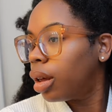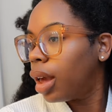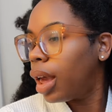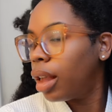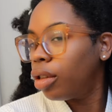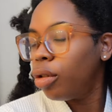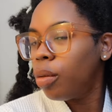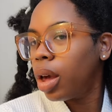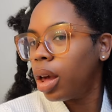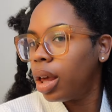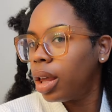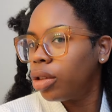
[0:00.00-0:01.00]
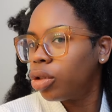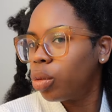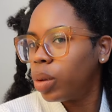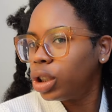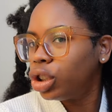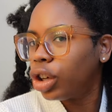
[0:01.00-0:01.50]
And you could
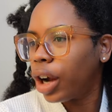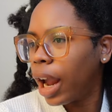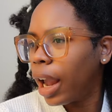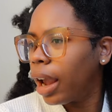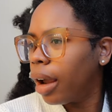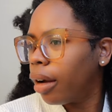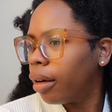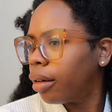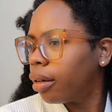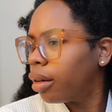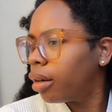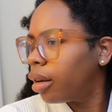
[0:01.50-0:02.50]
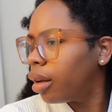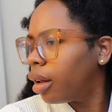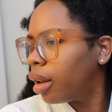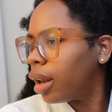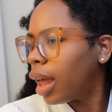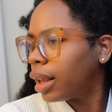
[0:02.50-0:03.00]
twist your hair
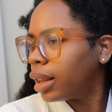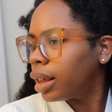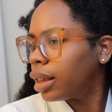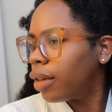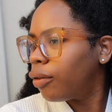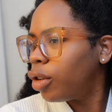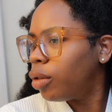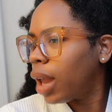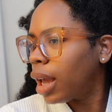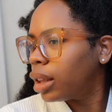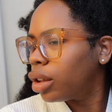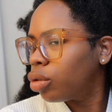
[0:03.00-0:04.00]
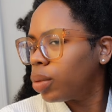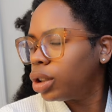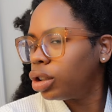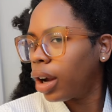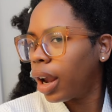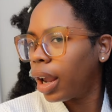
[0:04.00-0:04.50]
like this. If you like to
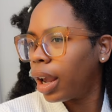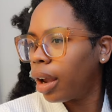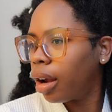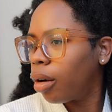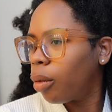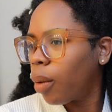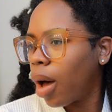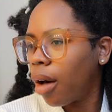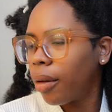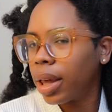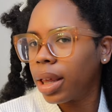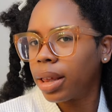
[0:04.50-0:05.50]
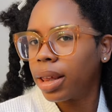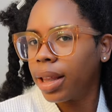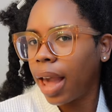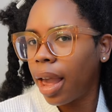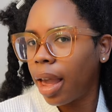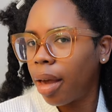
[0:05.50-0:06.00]
twist your hair while it's
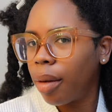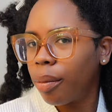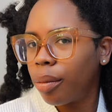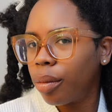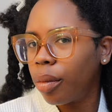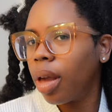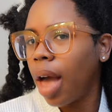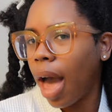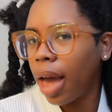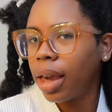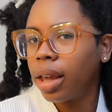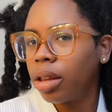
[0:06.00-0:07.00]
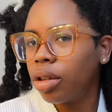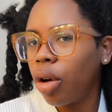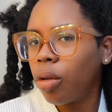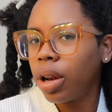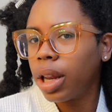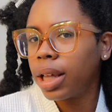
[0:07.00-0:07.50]
damp, I could
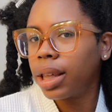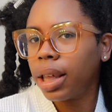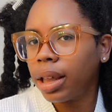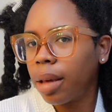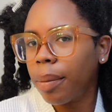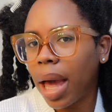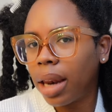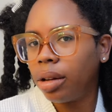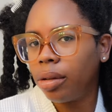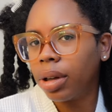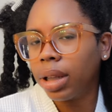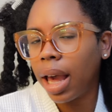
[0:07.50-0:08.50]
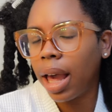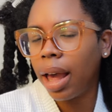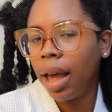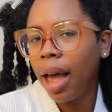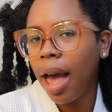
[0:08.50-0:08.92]
totally see somebody doing that.